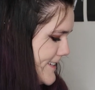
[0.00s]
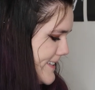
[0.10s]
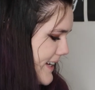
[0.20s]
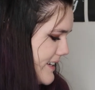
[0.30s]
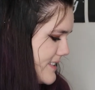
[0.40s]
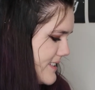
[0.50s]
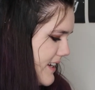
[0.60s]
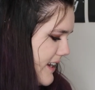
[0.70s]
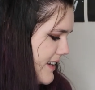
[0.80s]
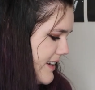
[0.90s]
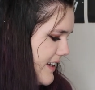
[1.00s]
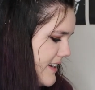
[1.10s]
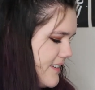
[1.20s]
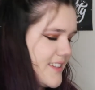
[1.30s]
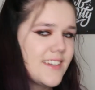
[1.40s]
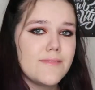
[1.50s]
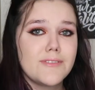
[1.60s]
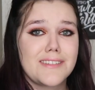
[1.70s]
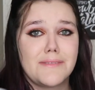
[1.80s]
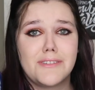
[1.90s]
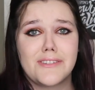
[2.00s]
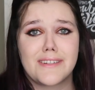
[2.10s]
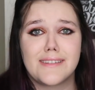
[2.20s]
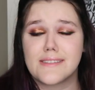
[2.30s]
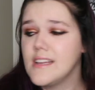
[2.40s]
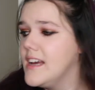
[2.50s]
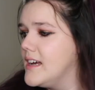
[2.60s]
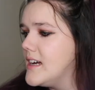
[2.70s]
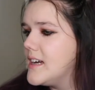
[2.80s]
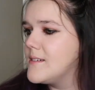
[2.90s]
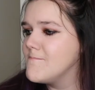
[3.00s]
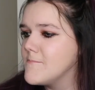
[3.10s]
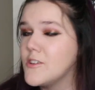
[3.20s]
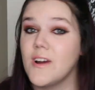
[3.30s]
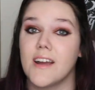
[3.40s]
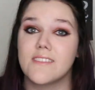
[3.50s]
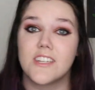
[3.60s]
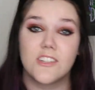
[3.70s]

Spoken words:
Next, I think I'm just gonna be drinking this. You know what, I'm